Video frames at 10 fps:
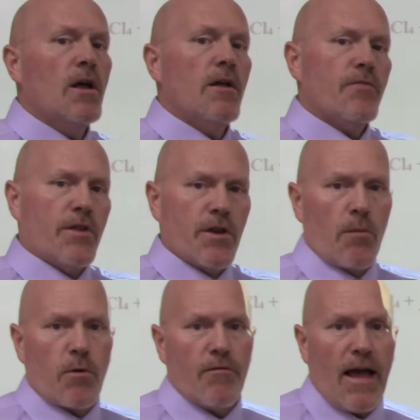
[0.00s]
the
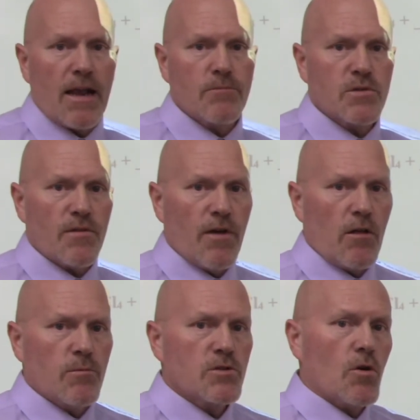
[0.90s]
number of atoms of
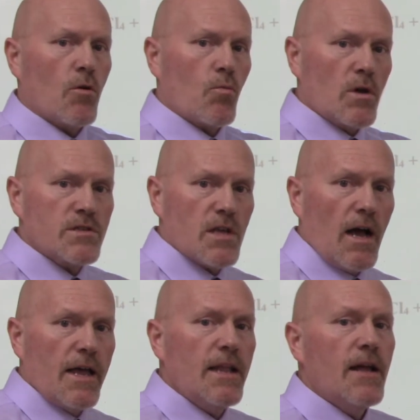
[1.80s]
elements on one
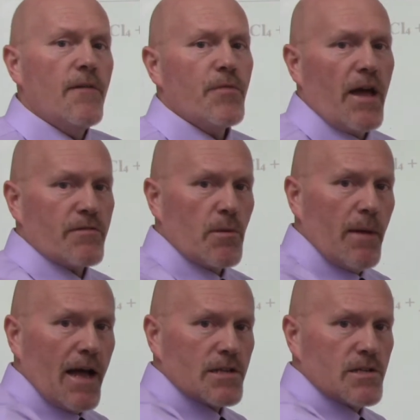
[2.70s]
side have to
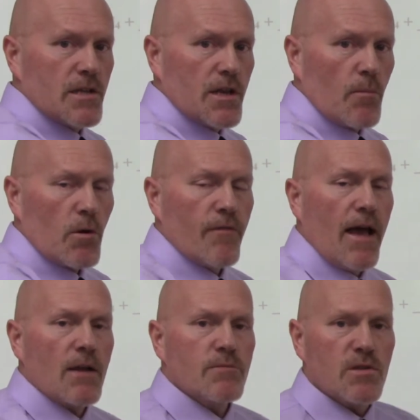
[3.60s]
match the number of
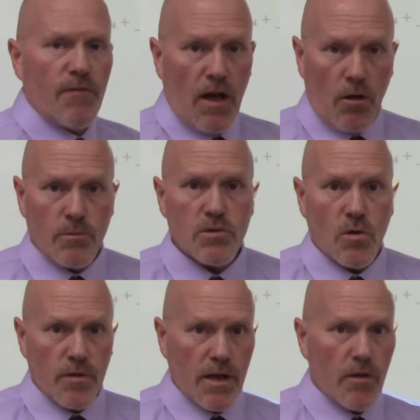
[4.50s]
atoms of elements
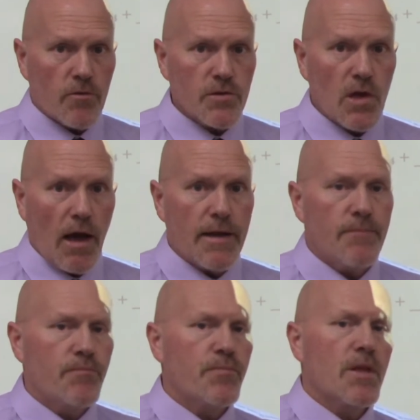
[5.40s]
on the other side.
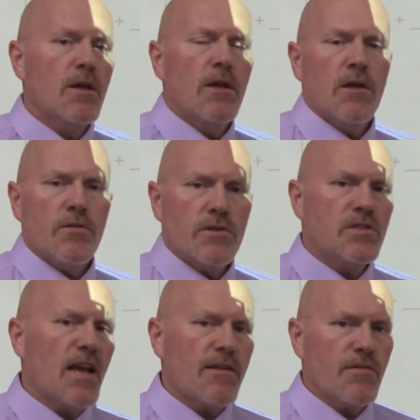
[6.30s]
The
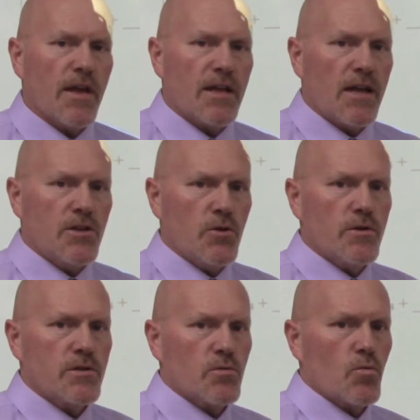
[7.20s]
second thing I do
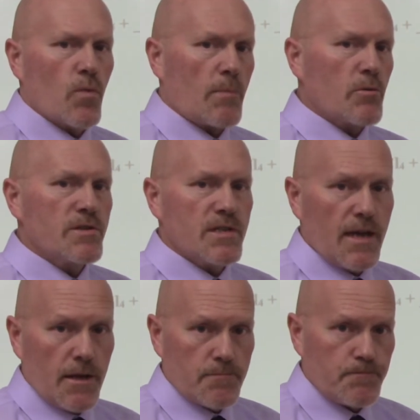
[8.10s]
is
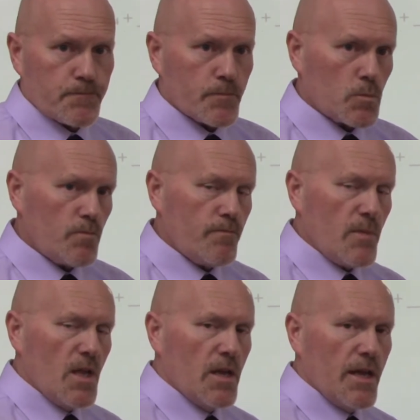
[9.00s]
represent
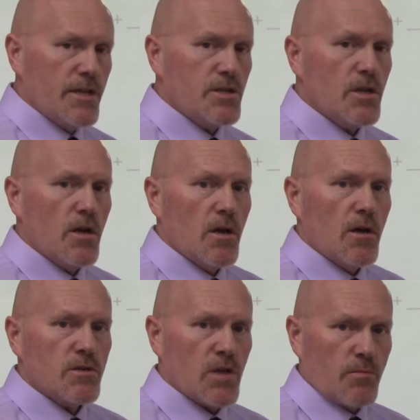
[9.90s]
each
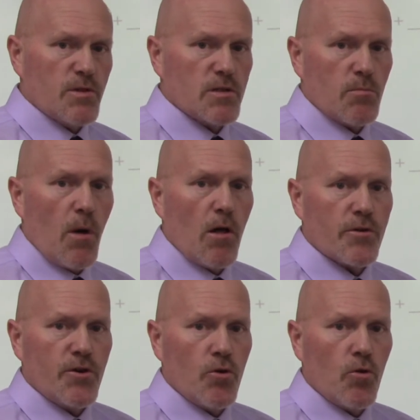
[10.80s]
substance
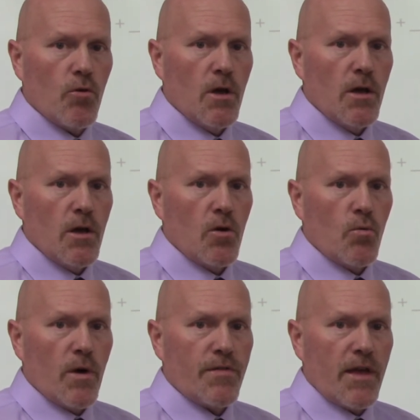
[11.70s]
molecule
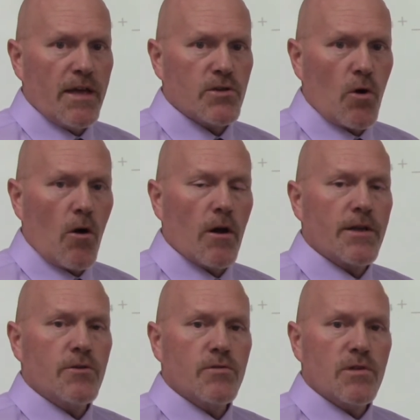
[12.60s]
with a drawing
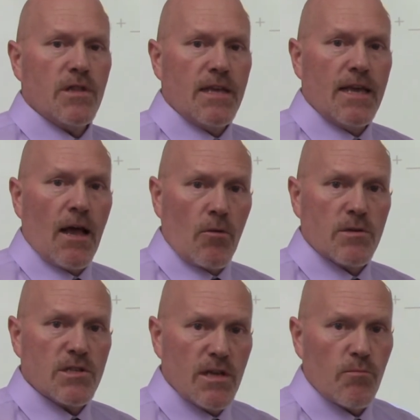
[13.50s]
using the
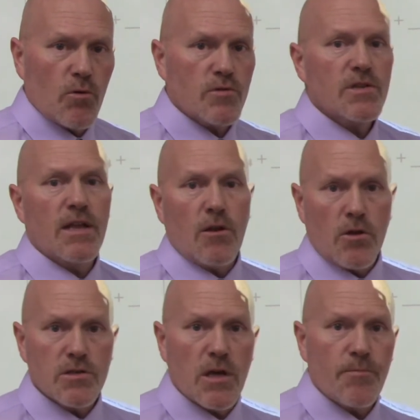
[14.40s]
element symbols. And it
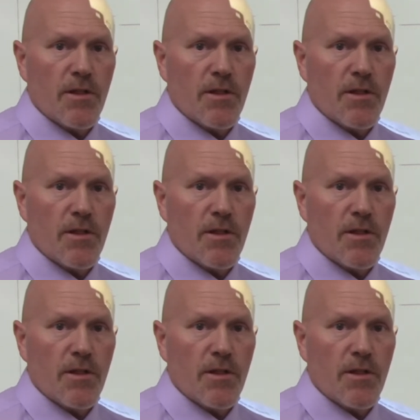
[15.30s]
looks something